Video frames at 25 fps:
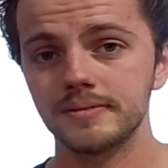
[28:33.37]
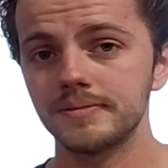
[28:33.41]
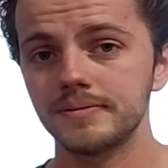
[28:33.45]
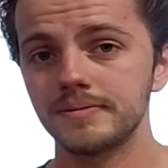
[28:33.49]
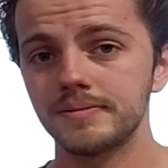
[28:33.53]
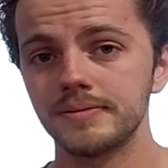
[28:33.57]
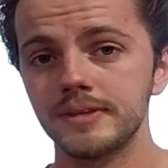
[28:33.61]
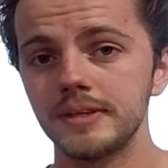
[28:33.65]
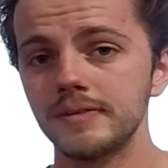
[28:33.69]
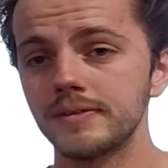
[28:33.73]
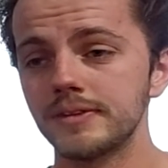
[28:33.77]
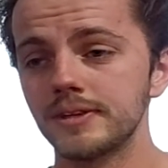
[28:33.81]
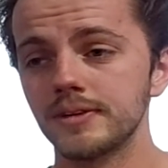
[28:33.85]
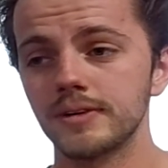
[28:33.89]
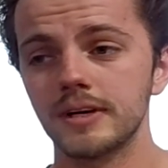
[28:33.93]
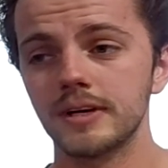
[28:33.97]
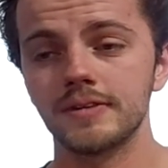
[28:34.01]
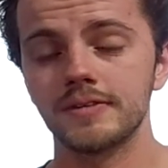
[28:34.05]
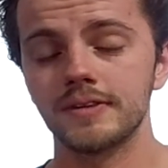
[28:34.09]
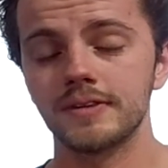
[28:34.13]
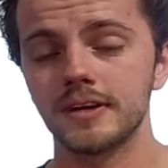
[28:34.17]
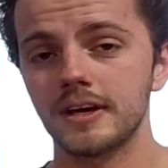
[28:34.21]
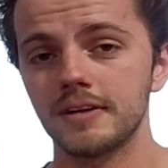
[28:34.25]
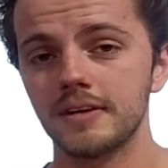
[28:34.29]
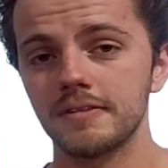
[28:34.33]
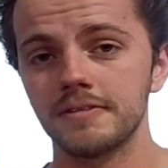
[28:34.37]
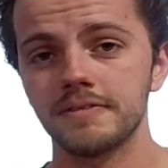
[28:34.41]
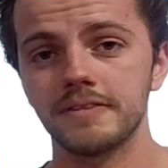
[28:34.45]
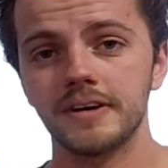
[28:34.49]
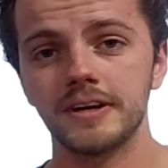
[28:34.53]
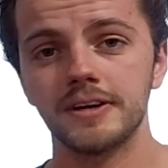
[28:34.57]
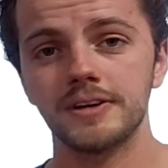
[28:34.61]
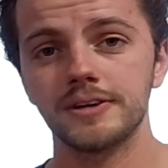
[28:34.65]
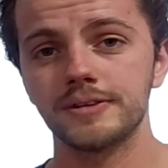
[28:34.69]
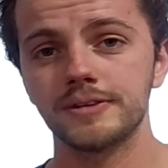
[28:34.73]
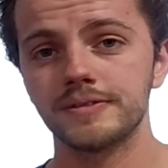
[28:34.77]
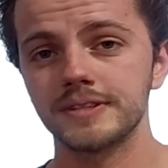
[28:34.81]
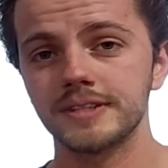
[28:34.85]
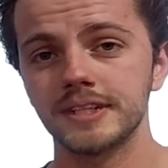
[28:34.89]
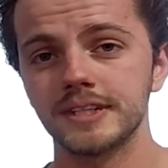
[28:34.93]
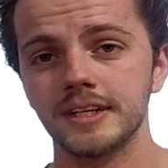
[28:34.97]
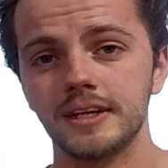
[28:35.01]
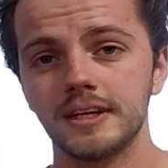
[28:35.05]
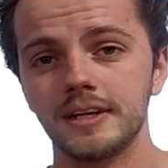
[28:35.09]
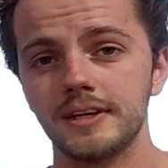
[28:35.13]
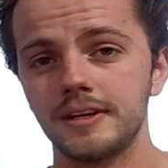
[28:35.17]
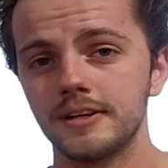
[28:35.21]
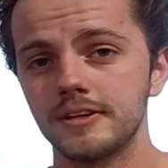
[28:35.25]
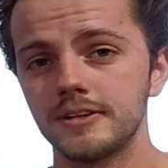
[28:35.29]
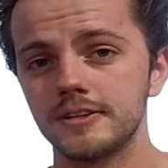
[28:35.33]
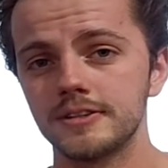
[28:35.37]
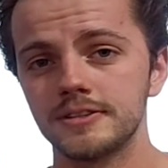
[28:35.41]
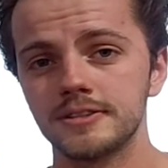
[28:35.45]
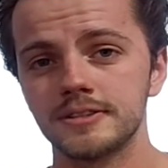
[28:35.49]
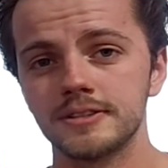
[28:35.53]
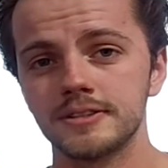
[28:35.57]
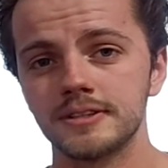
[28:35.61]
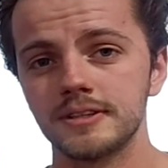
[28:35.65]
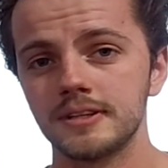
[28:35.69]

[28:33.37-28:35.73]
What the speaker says: Even though I haven't had a fight in over 10 years,